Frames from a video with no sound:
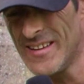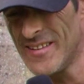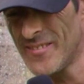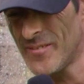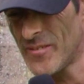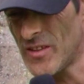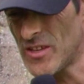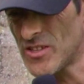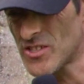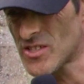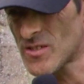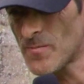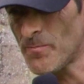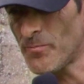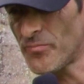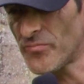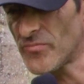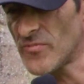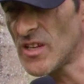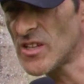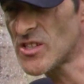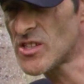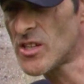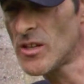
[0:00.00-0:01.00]
there's
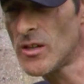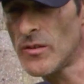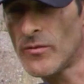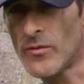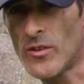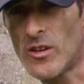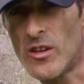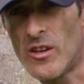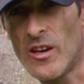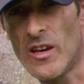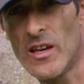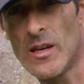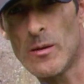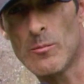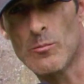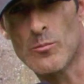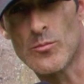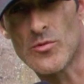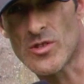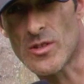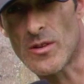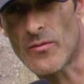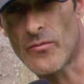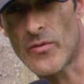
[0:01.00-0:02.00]
kind of
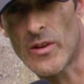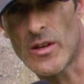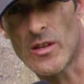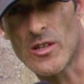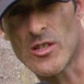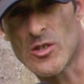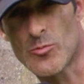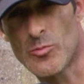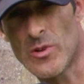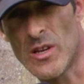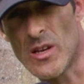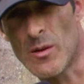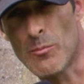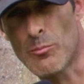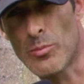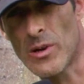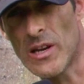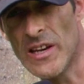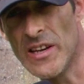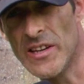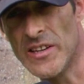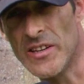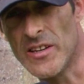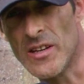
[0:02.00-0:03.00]
games and things being
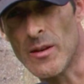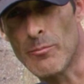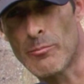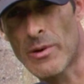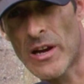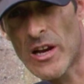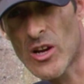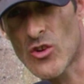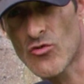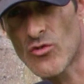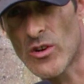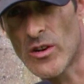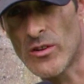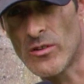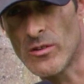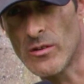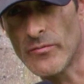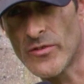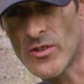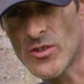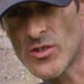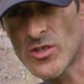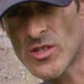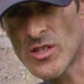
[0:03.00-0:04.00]
played in the background
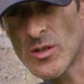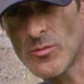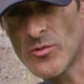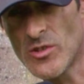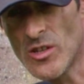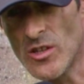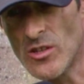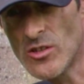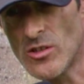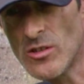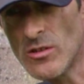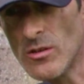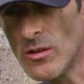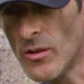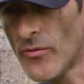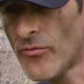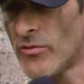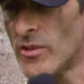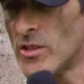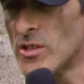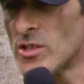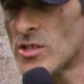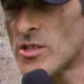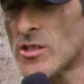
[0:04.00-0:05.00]
of this subject. You know,
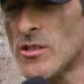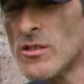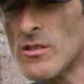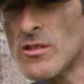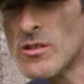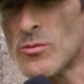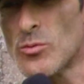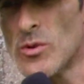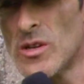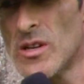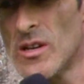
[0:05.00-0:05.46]
for instance, we